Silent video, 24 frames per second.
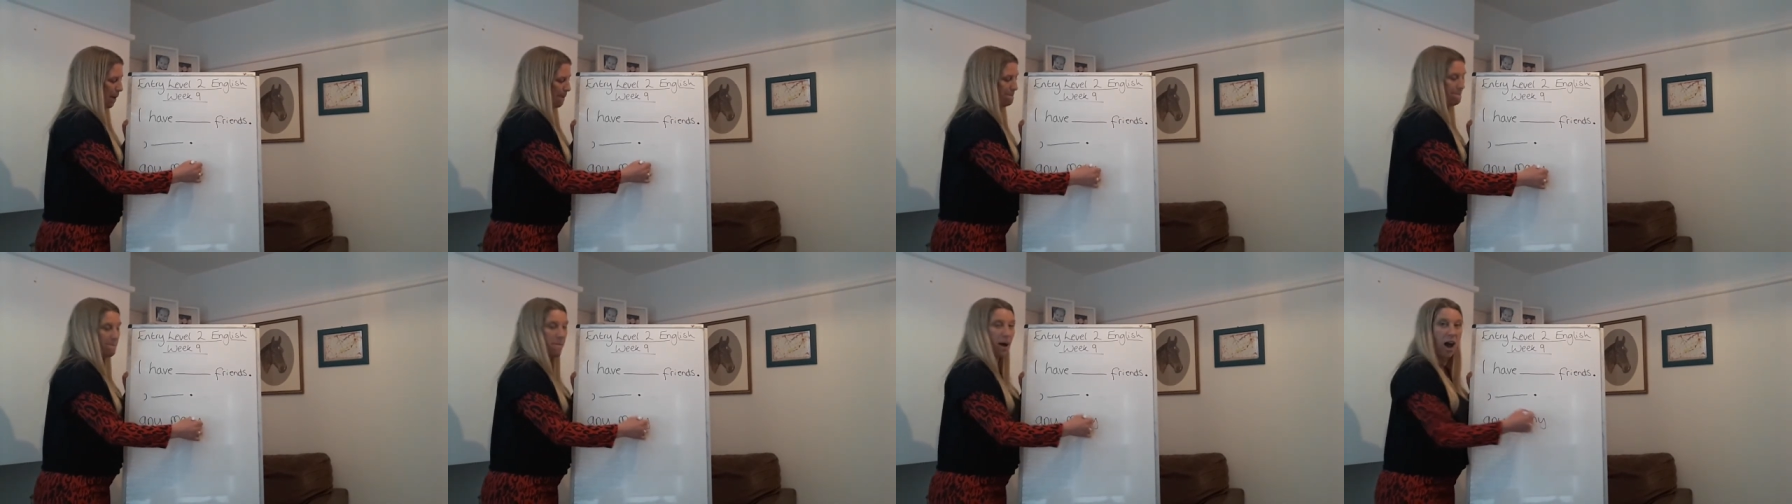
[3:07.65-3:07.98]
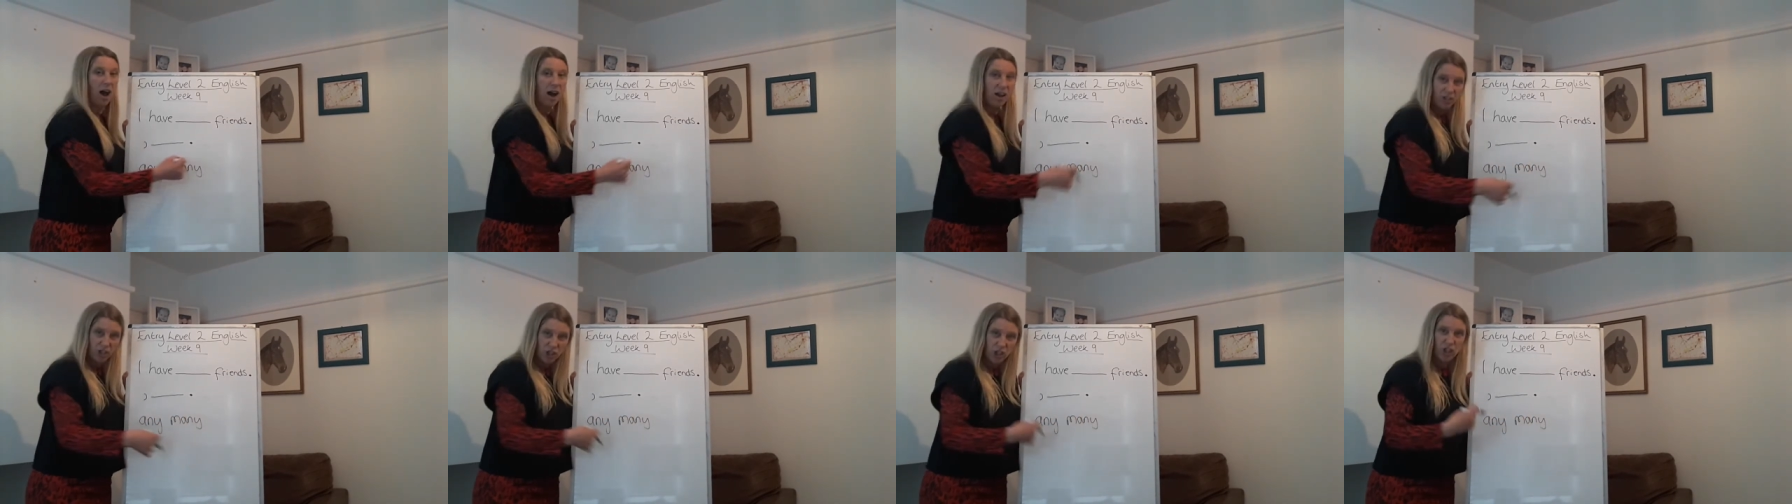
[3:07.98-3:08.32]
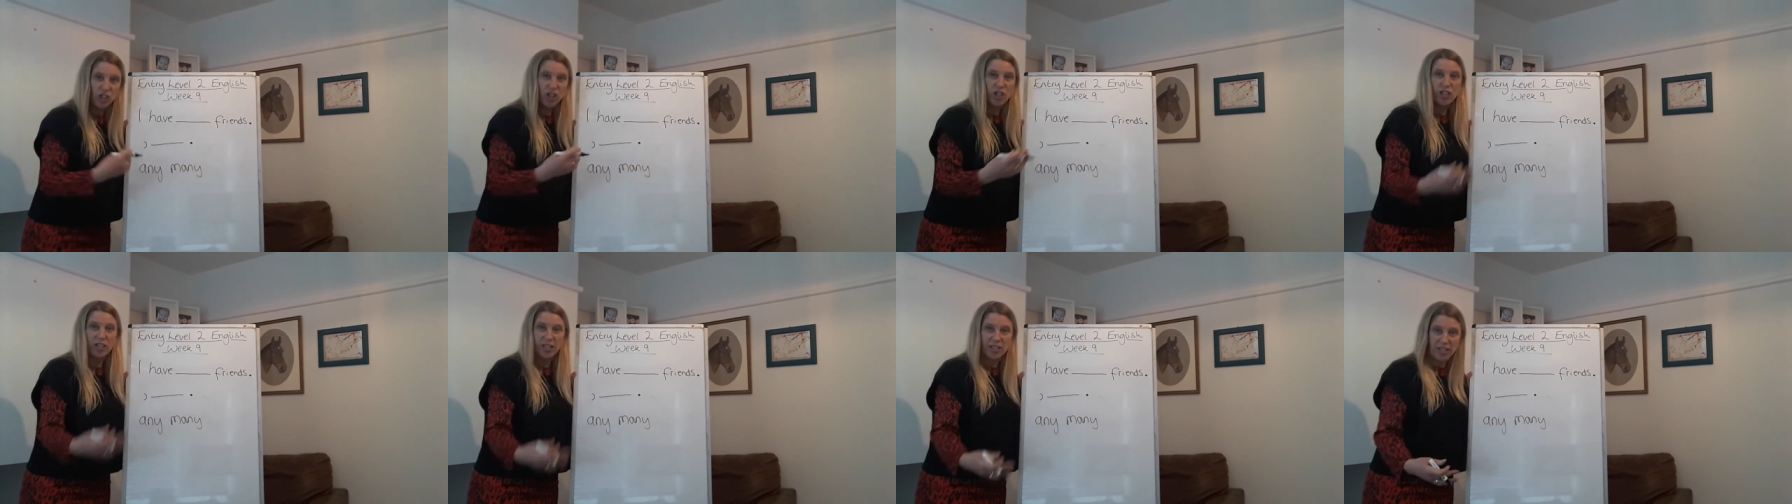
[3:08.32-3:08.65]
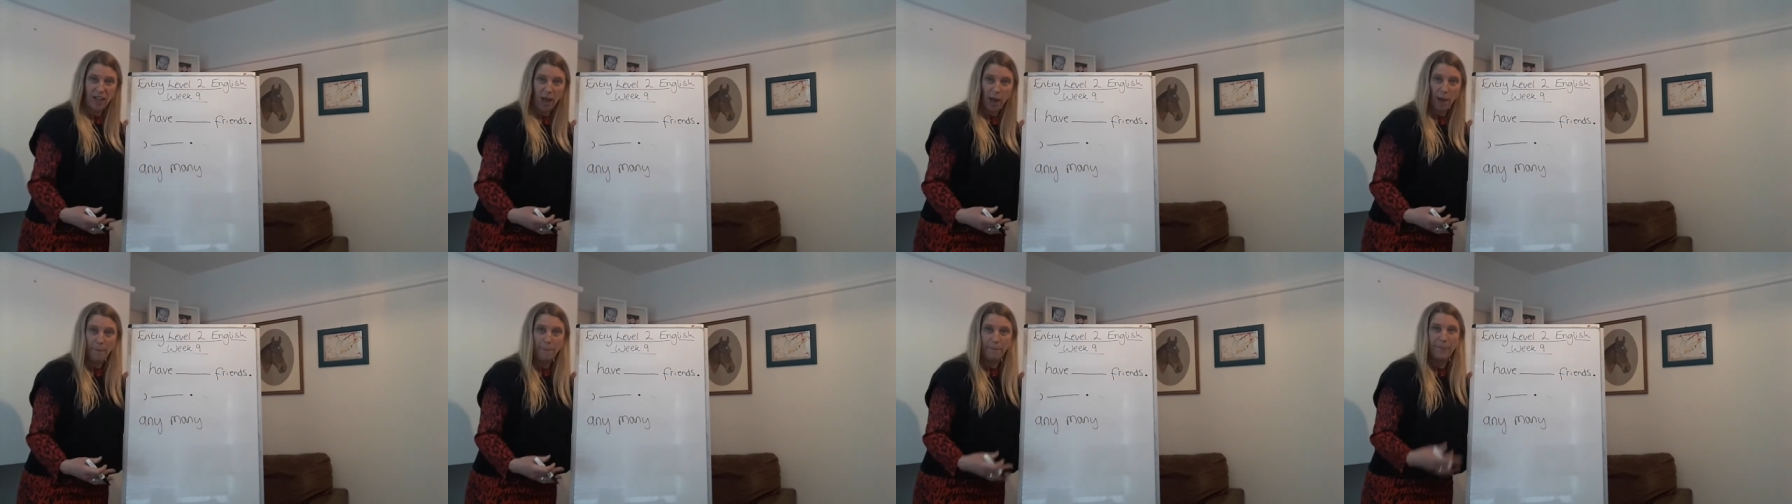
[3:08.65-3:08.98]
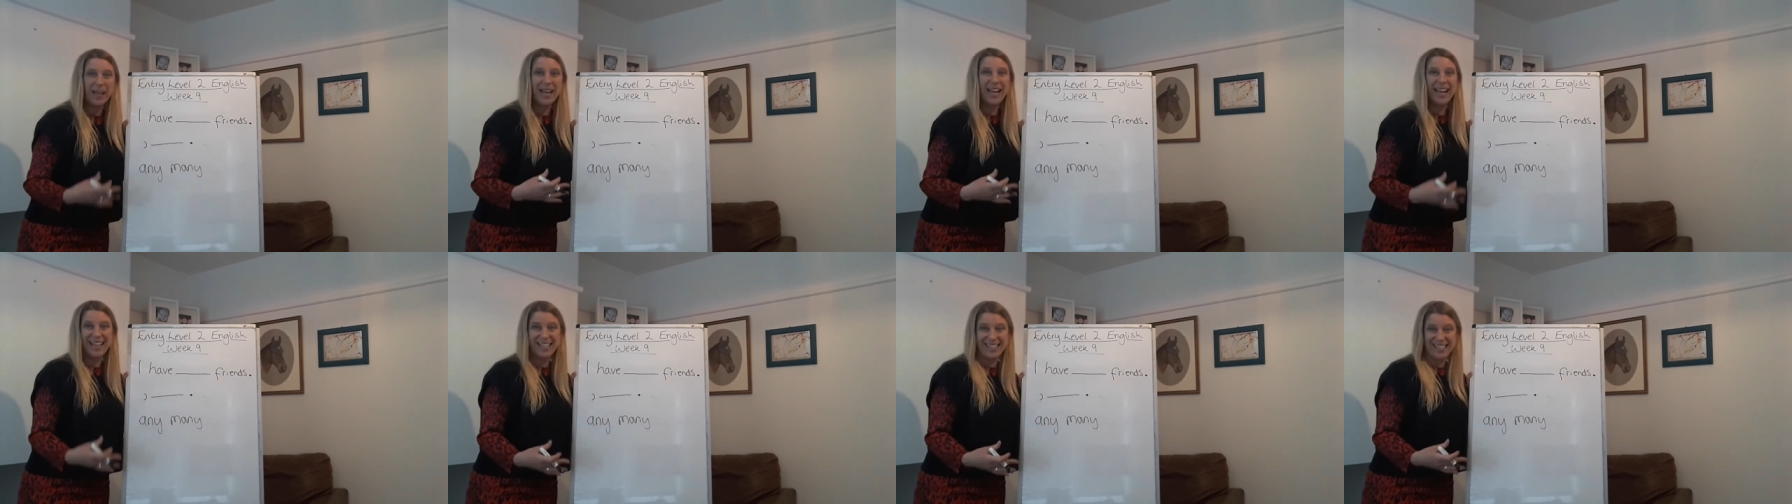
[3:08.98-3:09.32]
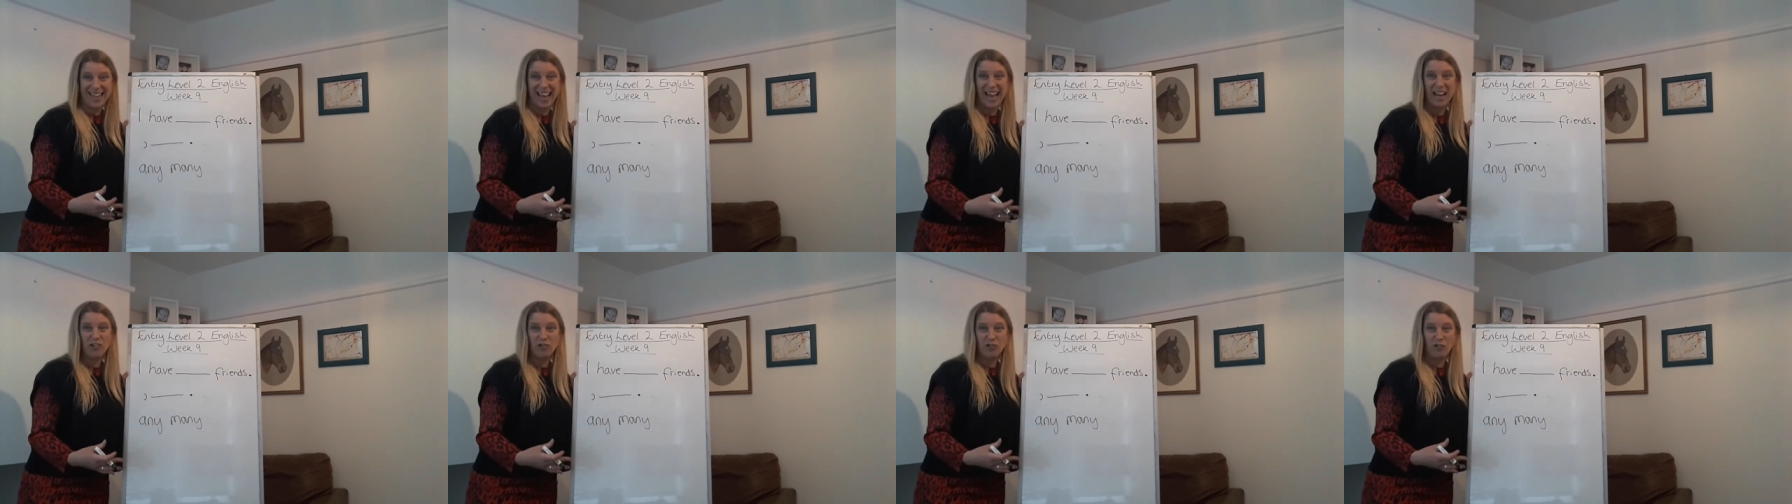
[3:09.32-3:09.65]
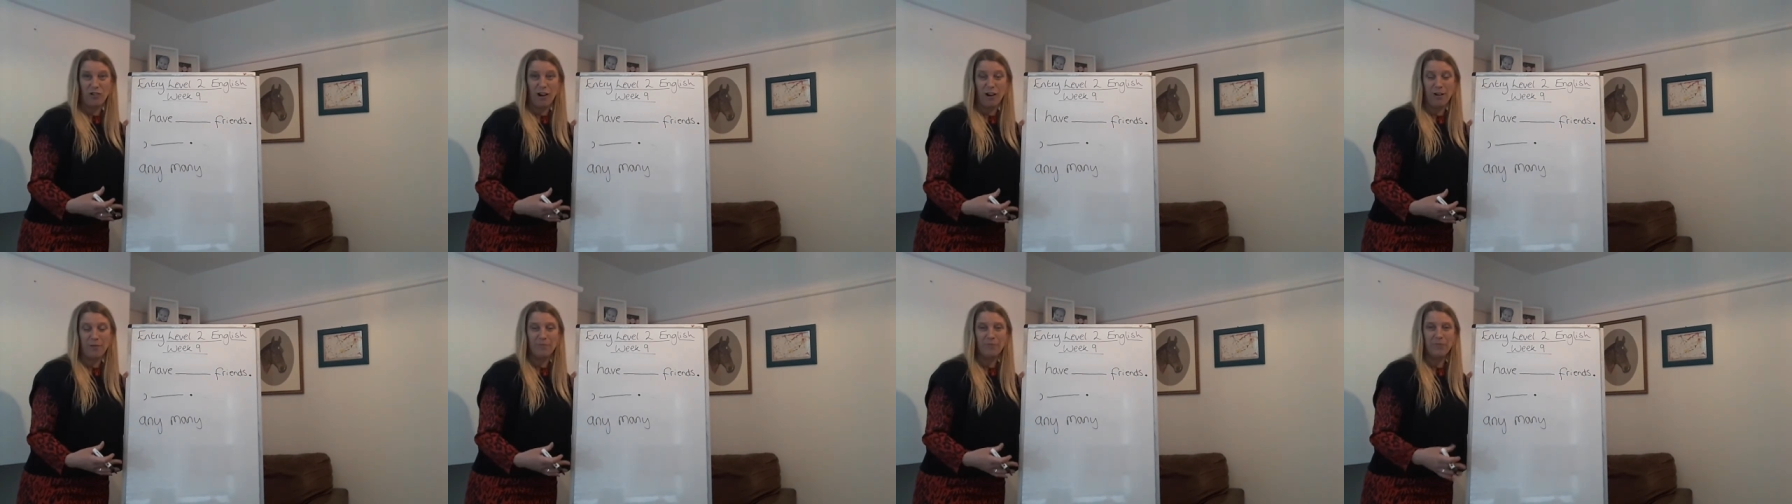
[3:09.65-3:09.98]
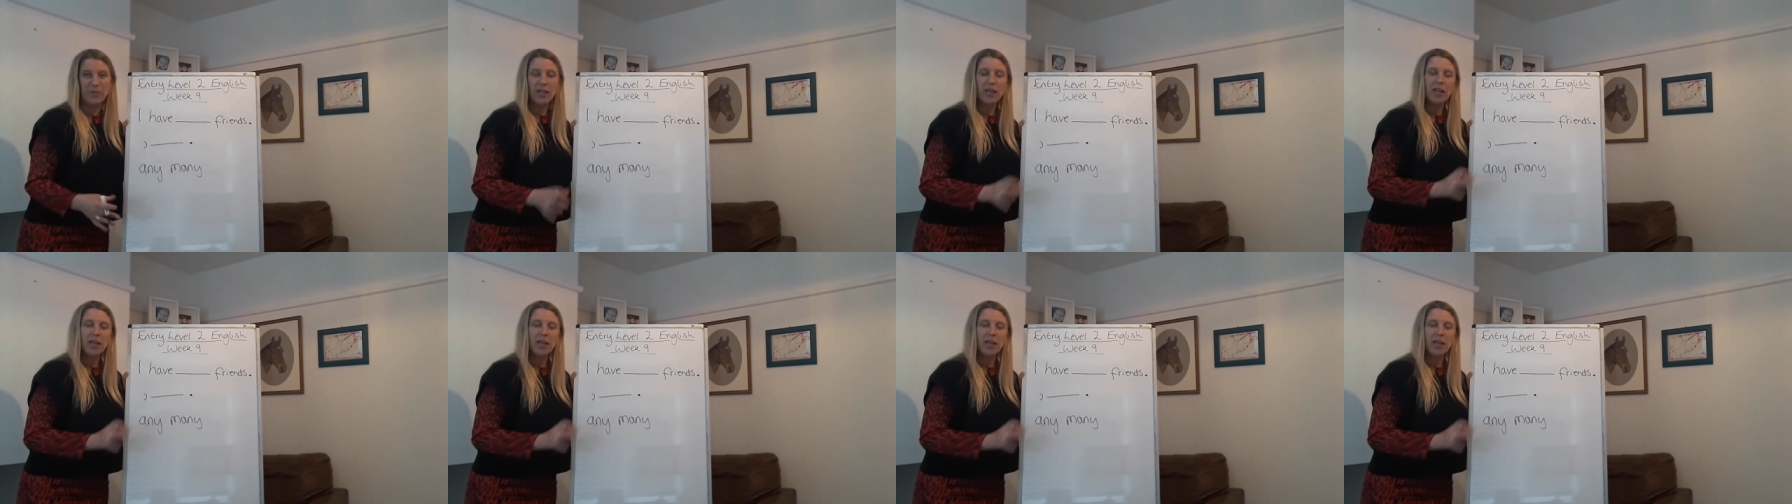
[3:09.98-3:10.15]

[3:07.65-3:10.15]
much, some, etc.